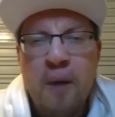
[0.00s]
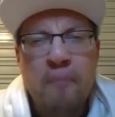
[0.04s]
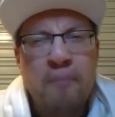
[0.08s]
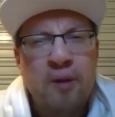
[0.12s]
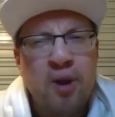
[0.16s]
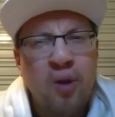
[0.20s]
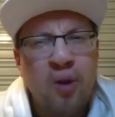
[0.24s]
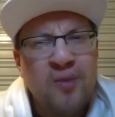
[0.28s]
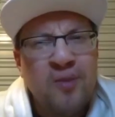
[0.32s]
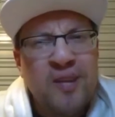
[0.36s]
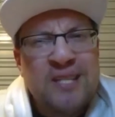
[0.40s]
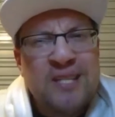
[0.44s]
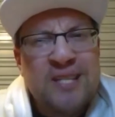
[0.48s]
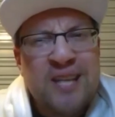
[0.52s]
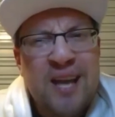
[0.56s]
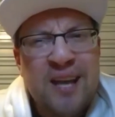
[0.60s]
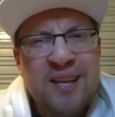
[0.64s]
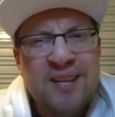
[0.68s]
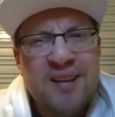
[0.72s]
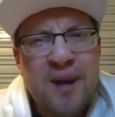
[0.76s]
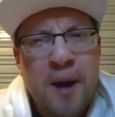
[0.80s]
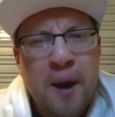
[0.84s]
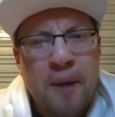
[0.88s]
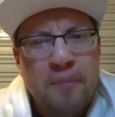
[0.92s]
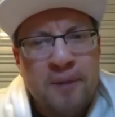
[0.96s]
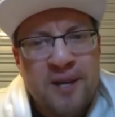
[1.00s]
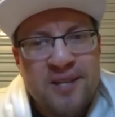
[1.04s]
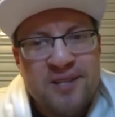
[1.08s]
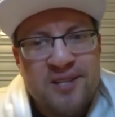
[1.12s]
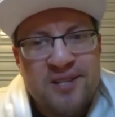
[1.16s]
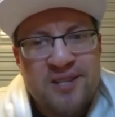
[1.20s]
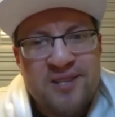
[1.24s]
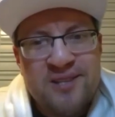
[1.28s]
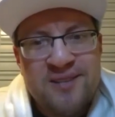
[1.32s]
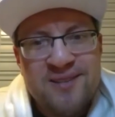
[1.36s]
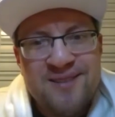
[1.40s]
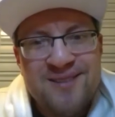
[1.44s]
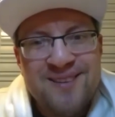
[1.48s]
but only 10
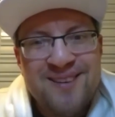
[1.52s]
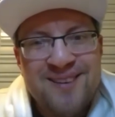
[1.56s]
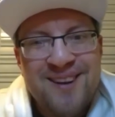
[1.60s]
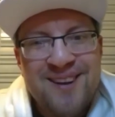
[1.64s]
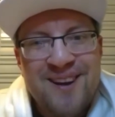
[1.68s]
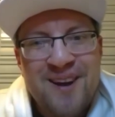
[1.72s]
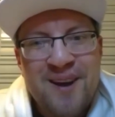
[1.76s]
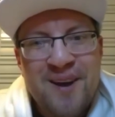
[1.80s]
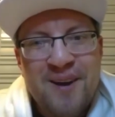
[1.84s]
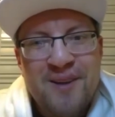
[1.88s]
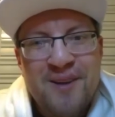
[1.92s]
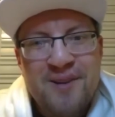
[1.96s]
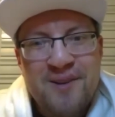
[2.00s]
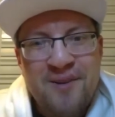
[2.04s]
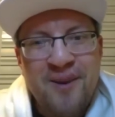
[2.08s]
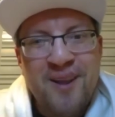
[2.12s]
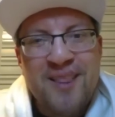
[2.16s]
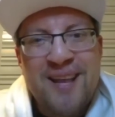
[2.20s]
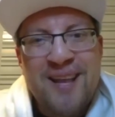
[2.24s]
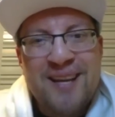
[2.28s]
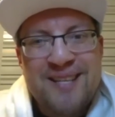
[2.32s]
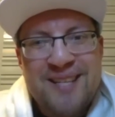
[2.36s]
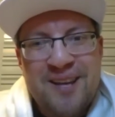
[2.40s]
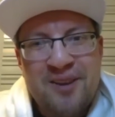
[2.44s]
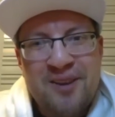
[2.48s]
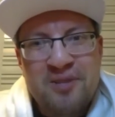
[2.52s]
comments. You know what that tells